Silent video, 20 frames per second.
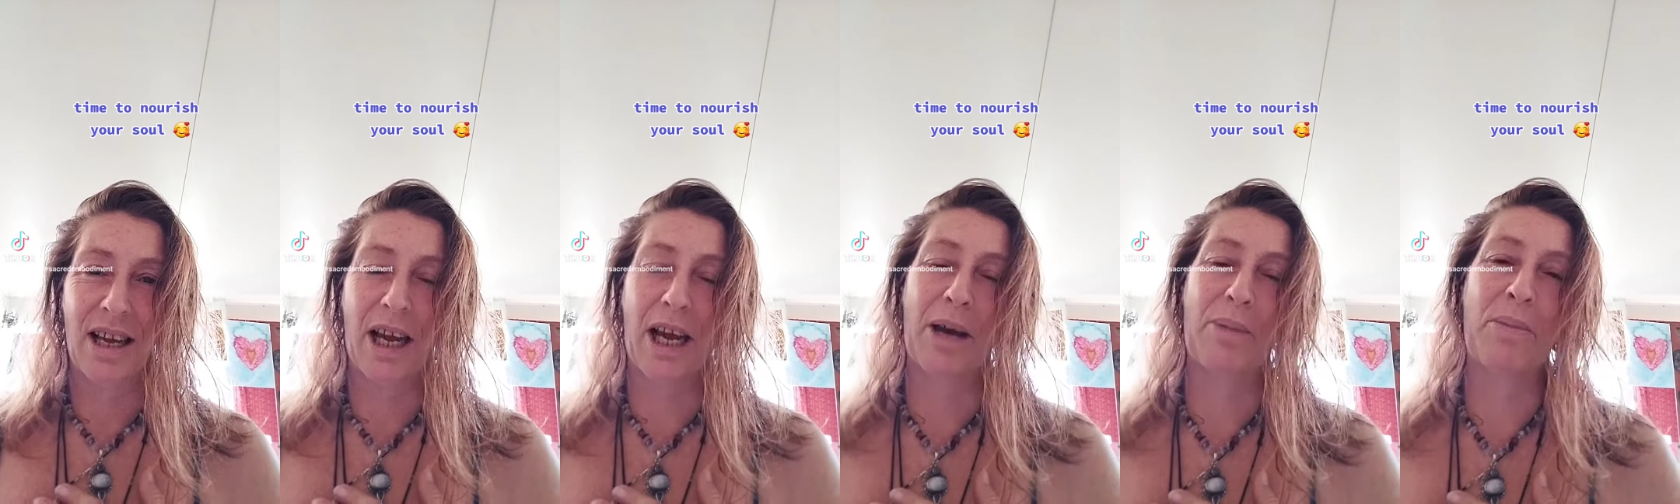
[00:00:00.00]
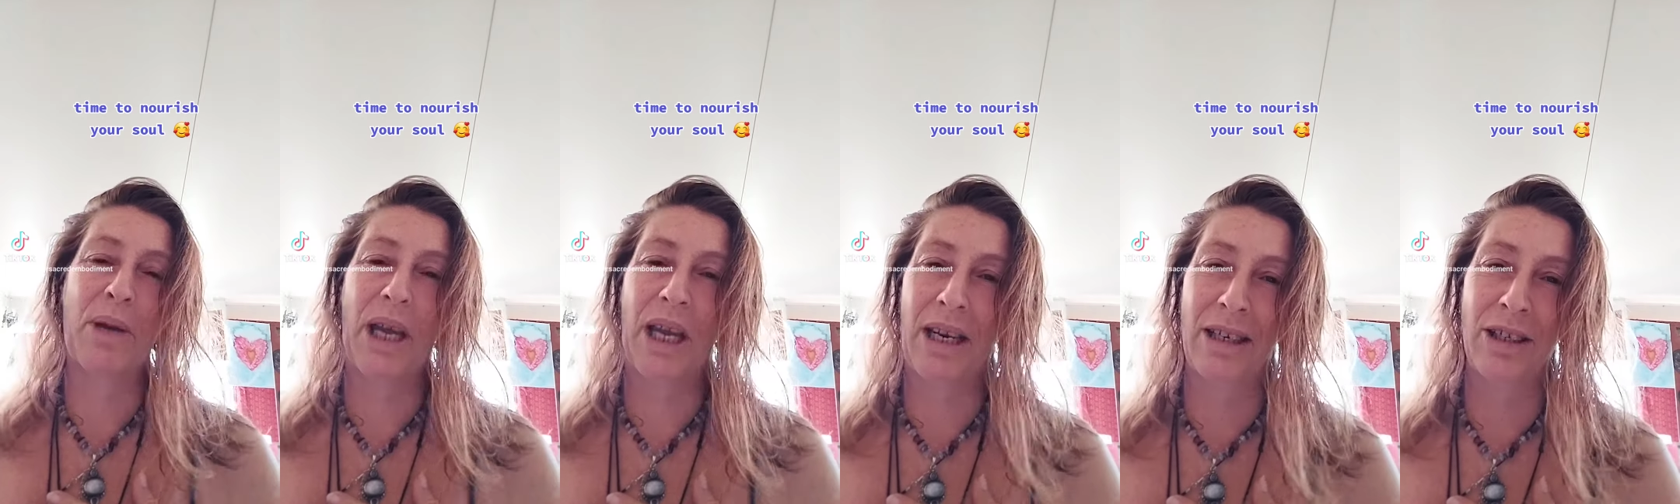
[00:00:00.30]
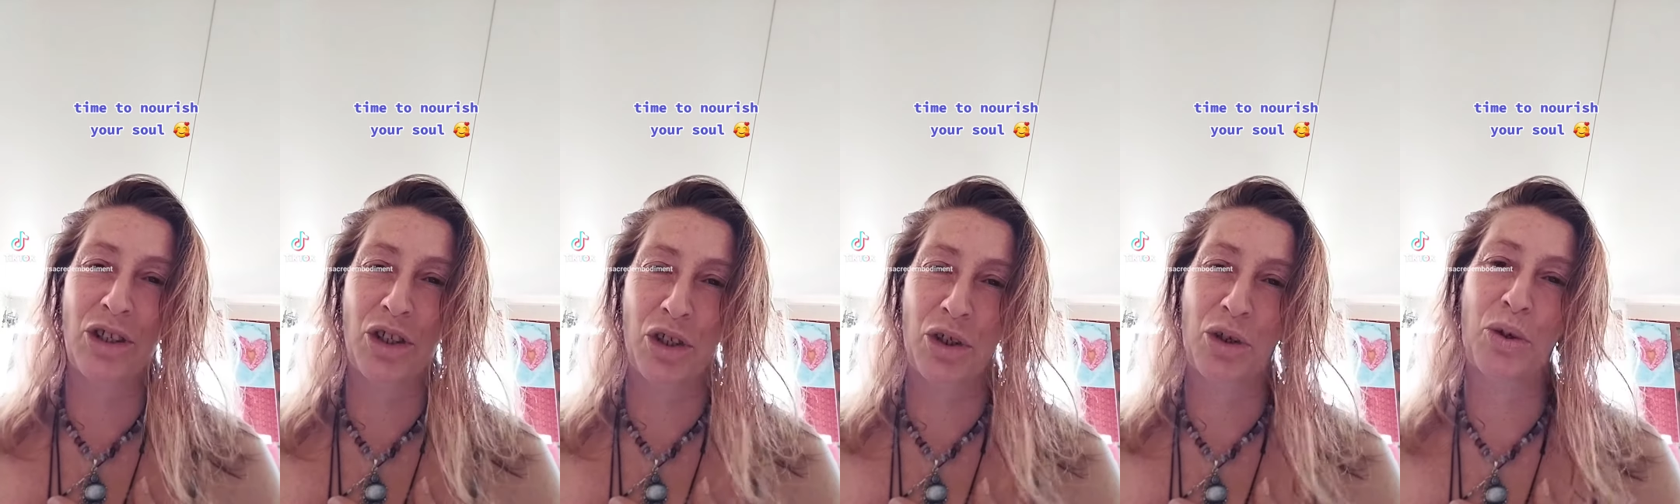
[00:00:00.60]
Come
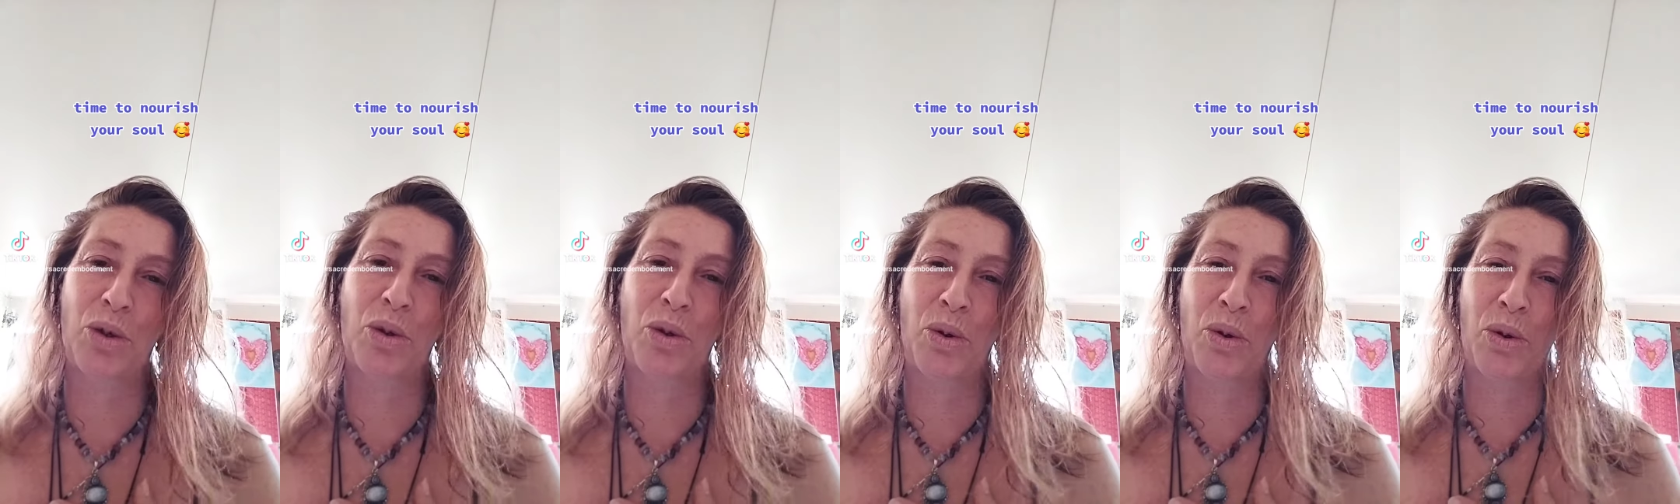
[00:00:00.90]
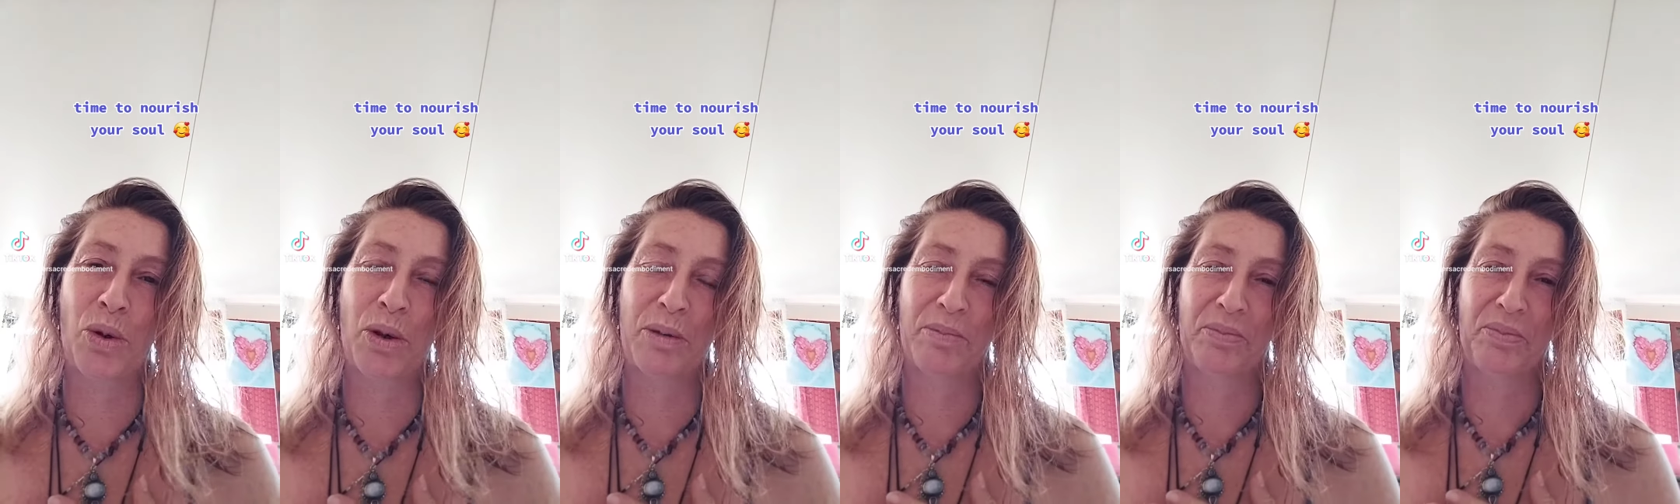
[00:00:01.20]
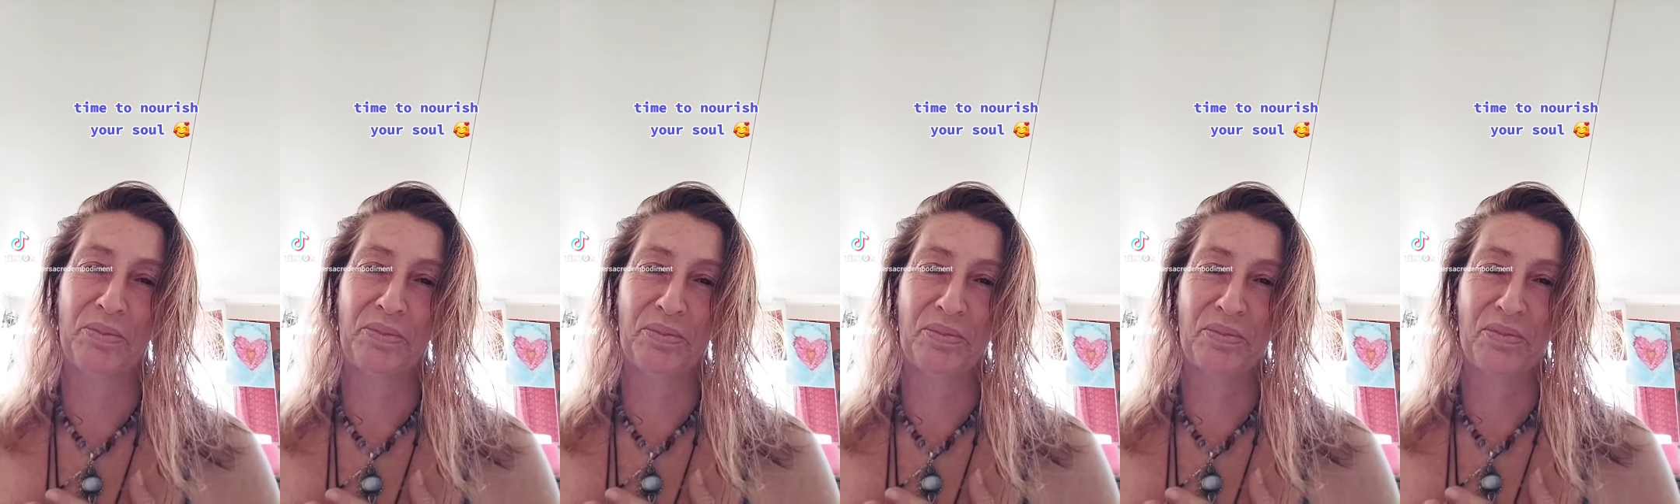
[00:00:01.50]
into
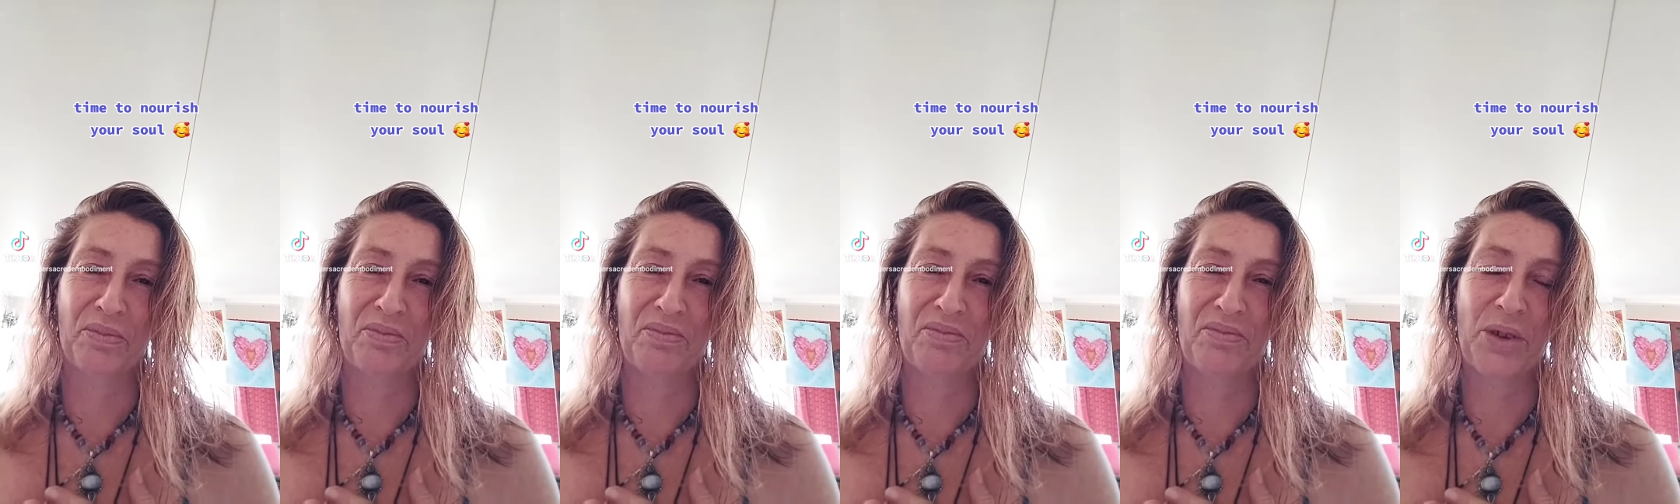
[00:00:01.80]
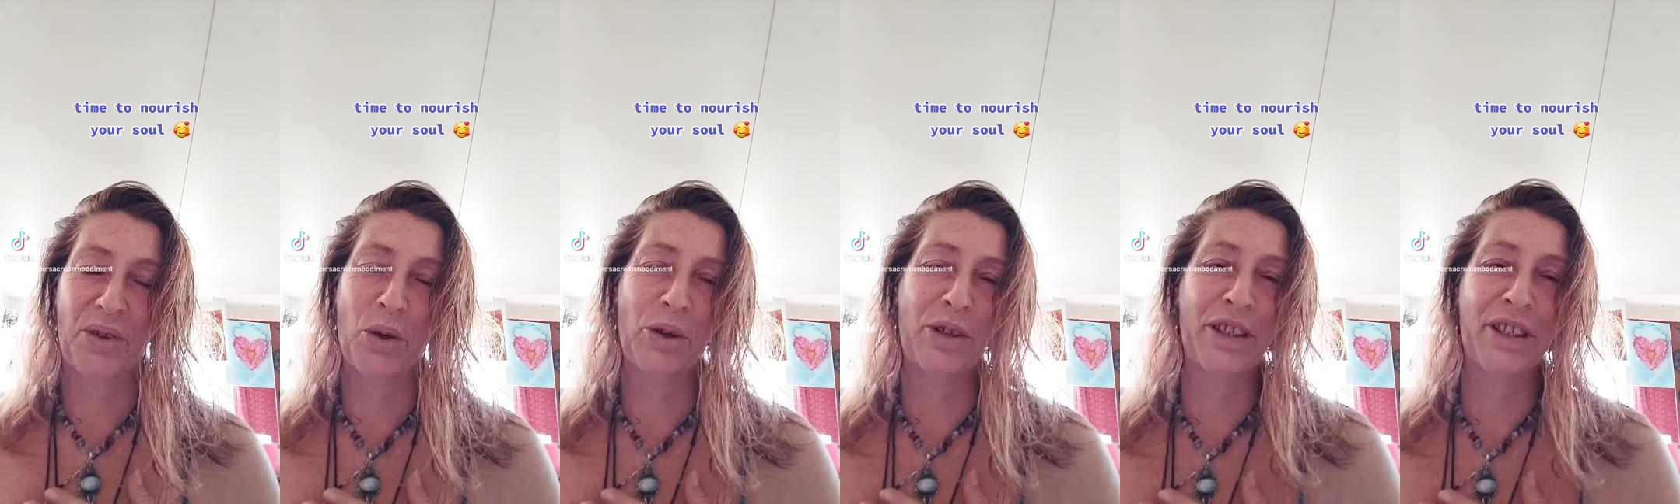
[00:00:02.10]
your